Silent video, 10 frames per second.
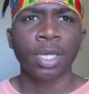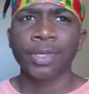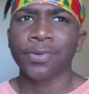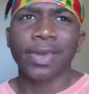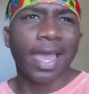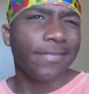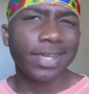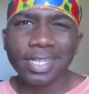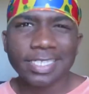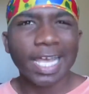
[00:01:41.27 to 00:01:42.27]
You can have
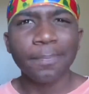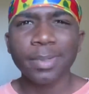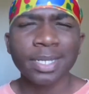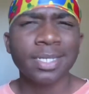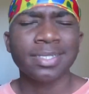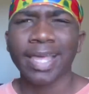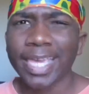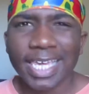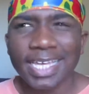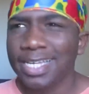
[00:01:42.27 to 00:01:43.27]
any type of hoodie,
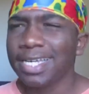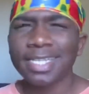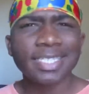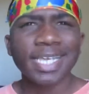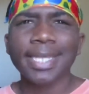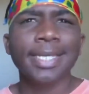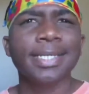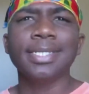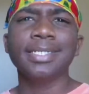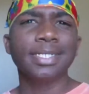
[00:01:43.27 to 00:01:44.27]
Nike hoodies, any
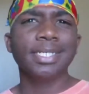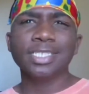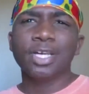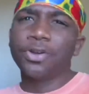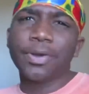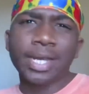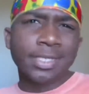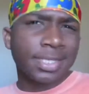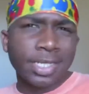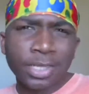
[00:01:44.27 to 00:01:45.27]
hoodie. Hoodies go
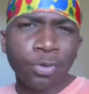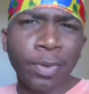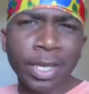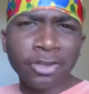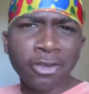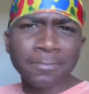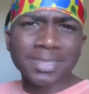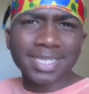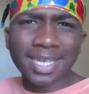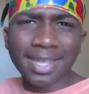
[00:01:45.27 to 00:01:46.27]
crazy either way, you know what I'm
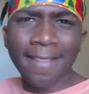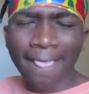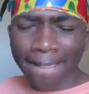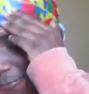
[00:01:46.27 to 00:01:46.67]
saying?